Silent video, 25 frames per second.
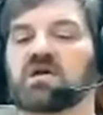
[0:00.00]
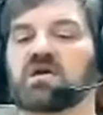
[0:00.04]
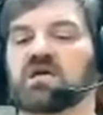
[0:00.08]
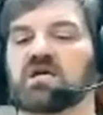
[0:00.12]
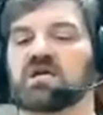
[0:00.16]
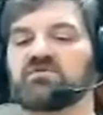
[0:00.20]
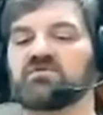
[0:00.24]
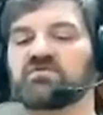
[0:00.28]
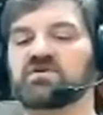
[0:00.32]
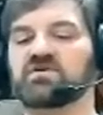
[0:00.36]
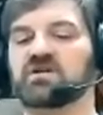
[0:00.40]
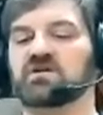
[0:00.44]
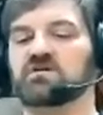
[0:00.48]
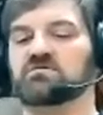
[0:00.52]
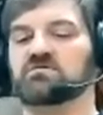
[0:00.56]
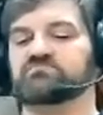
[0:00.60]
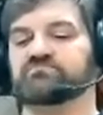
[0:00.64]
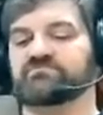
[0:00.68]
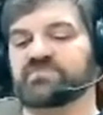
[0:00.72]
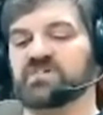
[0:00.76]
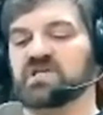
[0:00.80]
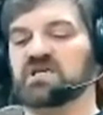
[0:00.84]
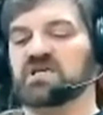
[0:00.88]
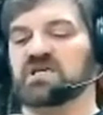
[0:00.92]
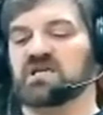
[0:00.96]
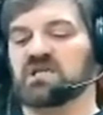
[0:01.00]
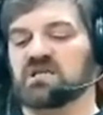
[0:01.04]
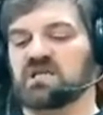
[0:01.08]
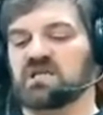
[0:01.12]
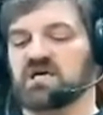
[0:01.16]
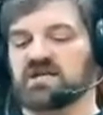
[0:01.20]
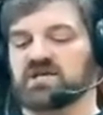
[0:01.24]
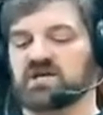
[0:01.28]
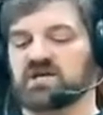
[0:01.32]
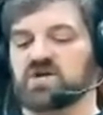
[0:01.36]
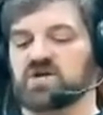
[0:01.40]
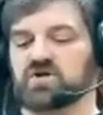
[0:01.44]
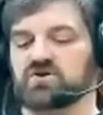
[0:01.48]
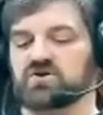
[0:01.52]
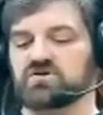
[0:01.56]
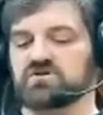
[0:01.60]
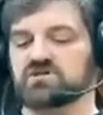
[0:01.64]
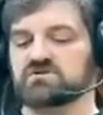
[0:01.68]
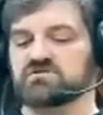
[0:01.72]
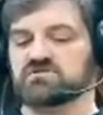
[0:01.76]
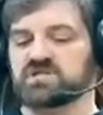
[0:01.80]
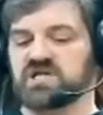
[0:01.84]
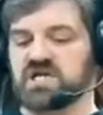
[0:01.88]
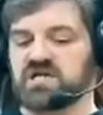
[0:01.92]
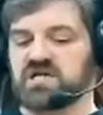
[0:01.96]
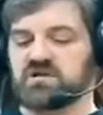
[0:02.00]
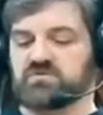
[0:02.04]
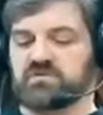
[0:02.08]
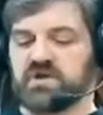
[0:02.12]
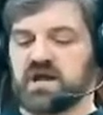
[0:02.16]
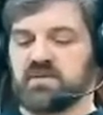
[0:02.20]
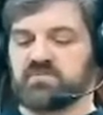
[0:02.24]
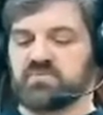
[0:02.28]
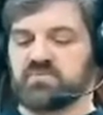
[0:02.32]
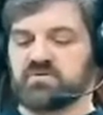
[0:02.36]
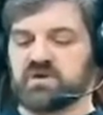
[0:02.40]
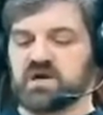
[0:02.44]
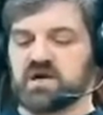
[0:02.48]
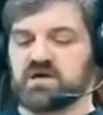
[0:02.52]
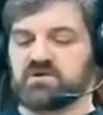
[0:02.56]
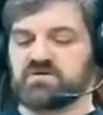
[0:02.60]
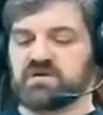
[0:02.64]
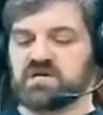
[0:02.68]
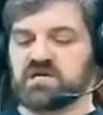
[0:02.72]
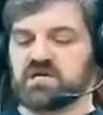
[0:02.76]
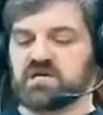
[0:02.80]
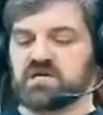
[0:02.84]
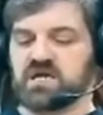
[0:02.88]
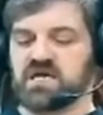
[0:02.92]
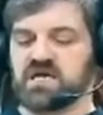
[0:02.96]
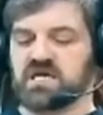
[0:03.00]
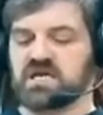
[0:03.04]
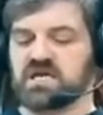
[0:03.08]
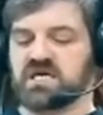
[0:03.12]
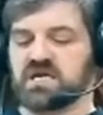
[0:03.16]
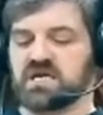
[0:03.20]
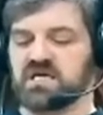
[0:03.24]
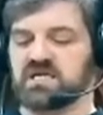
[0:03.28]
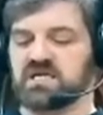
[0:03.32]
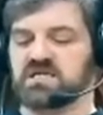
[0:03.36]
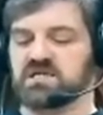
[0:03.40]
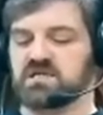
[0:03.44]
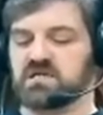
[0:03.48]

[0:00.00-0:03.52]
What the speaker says: If you don't, you can get a lot of the curls will tend to wrap around there and get